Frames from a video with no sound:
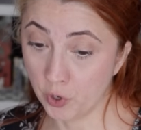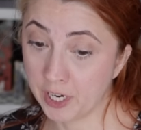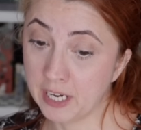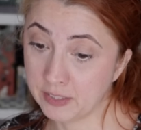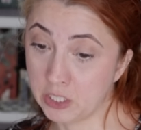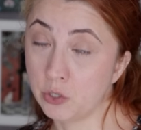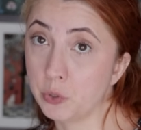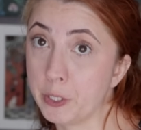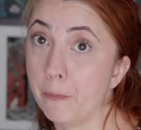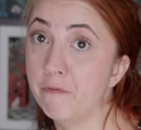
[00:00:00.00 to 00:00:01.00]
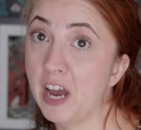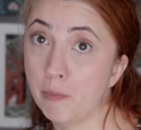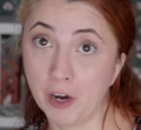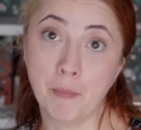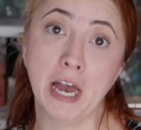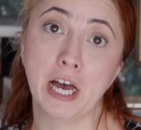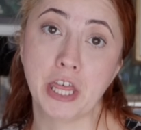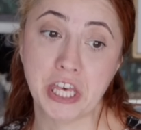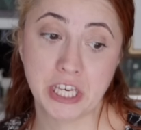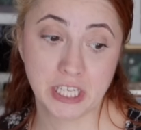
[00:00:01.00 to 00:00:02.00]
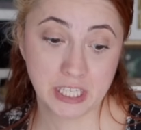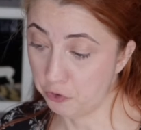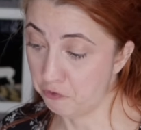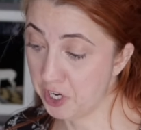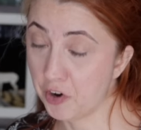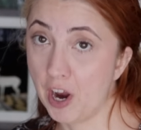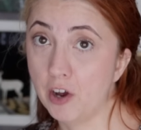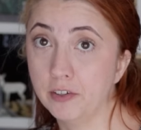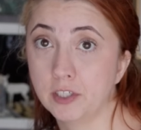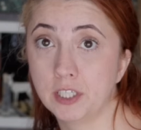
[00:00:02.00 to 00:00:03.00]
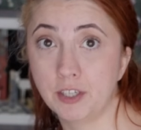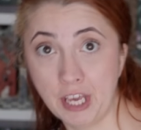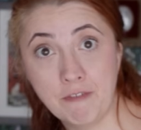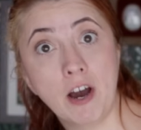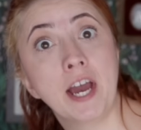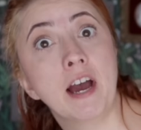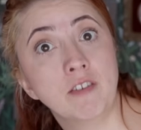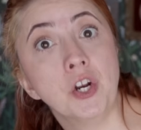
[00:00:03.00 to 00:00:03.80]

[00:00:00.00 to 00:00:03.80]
we're gonna have to do some fabric math to figure out if I have